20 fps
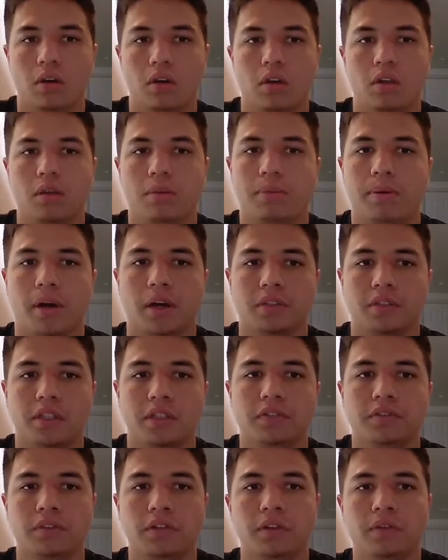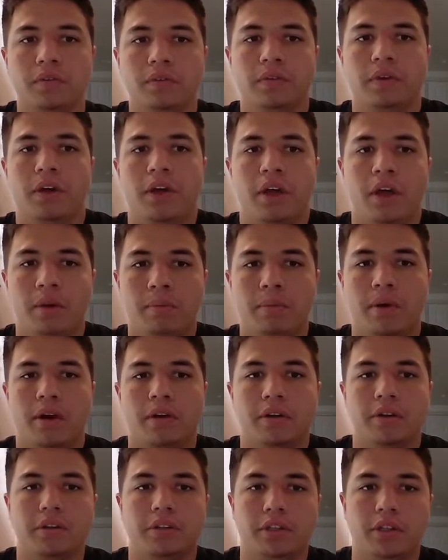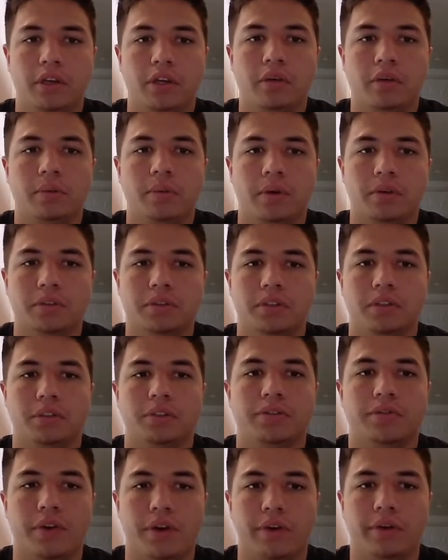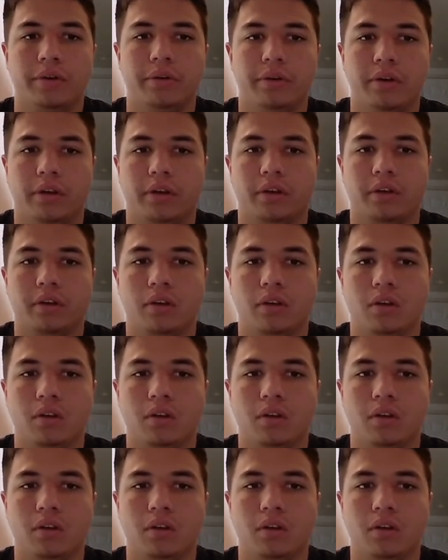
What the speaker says: The process of a body decomposing is very unique.